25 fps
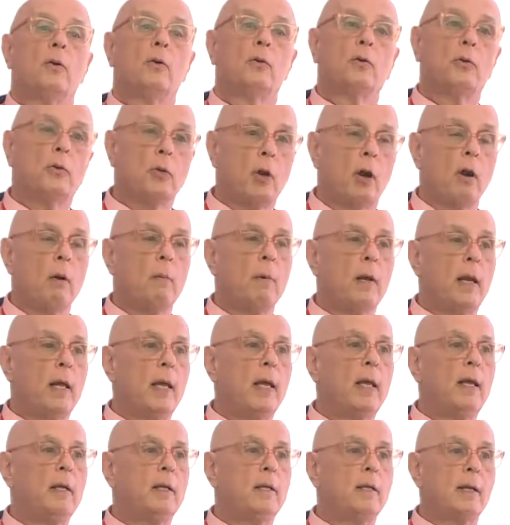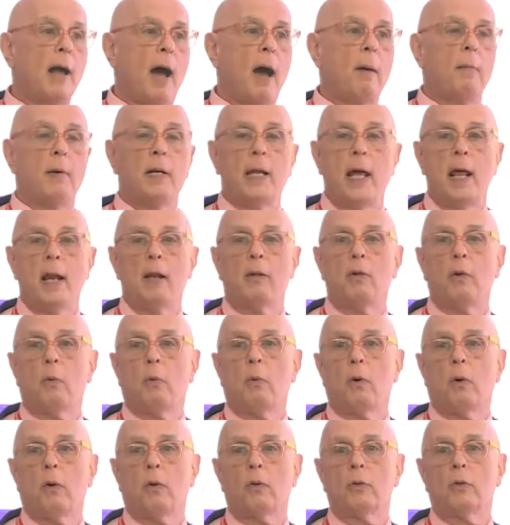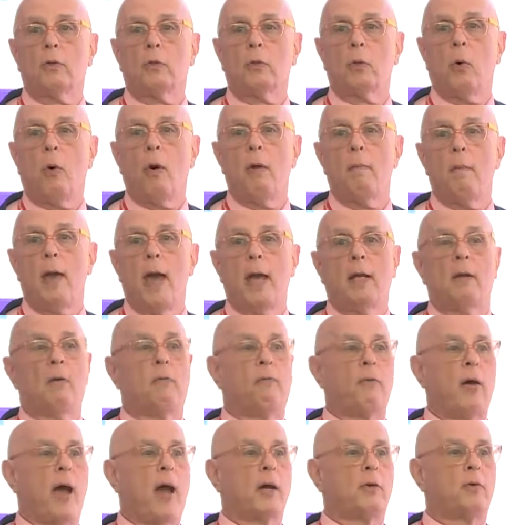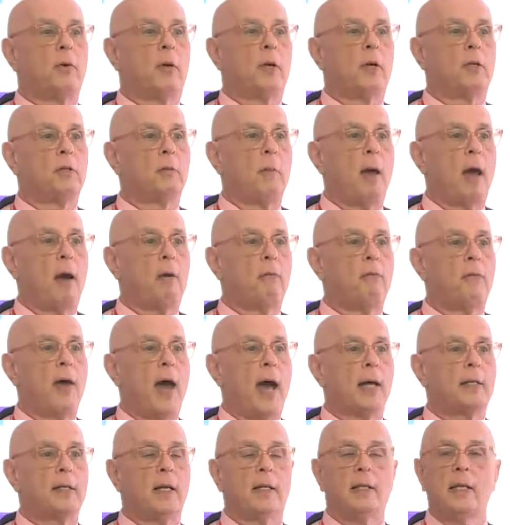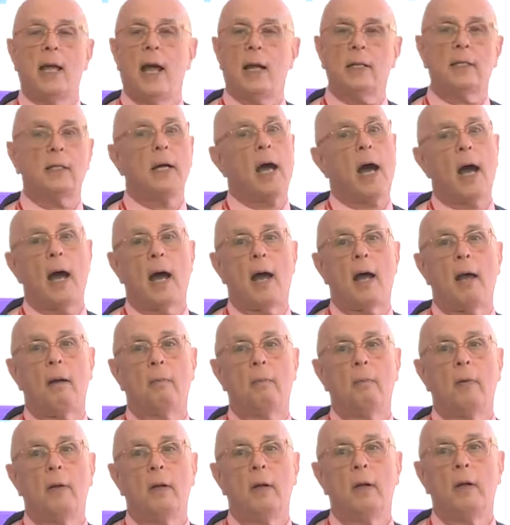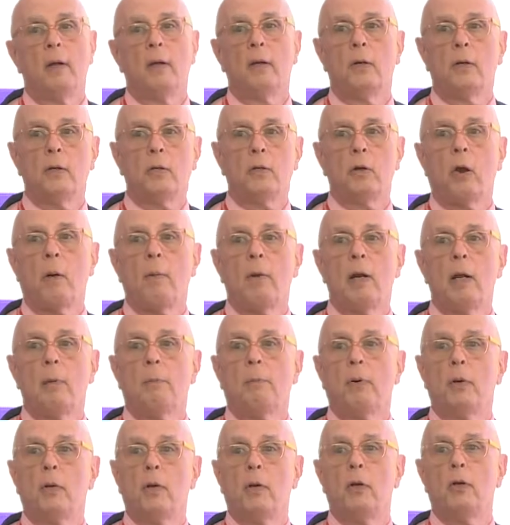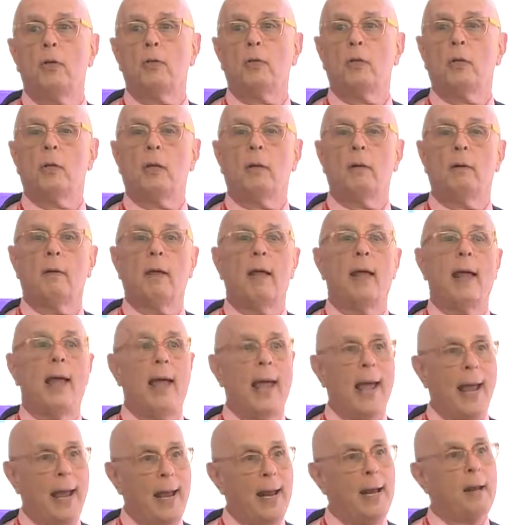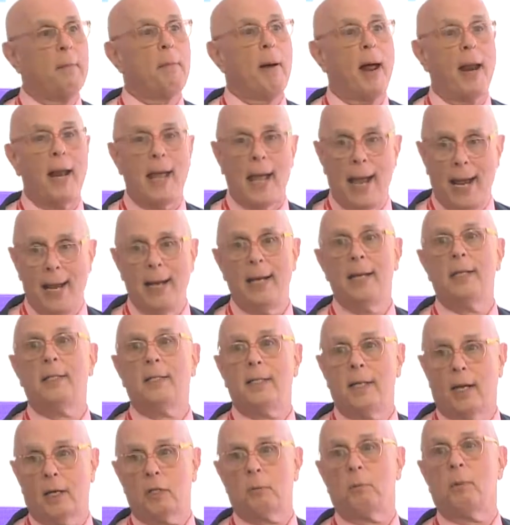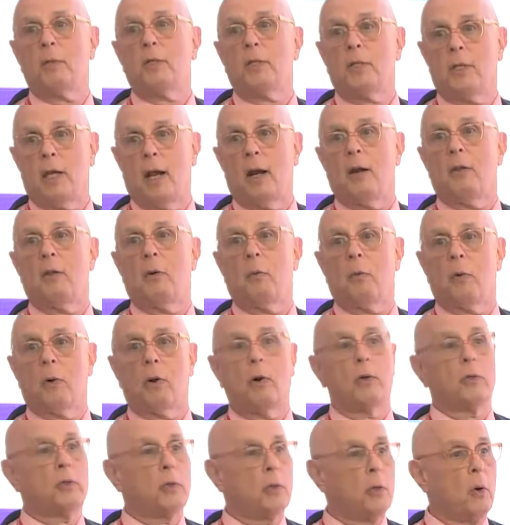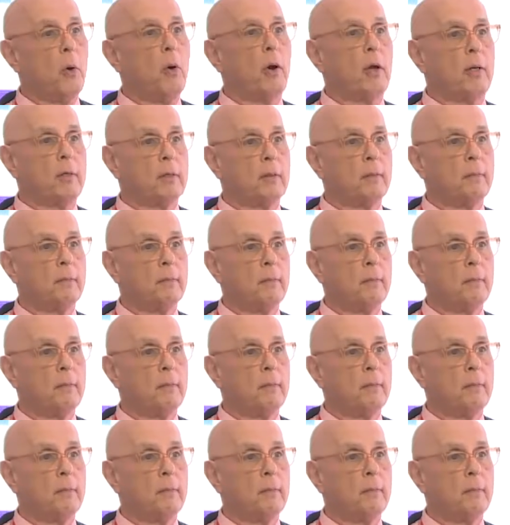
Germany dominated the world's toy manufacturing. As a matter of fact, at that time, Germany produced about 86% of the world's toys.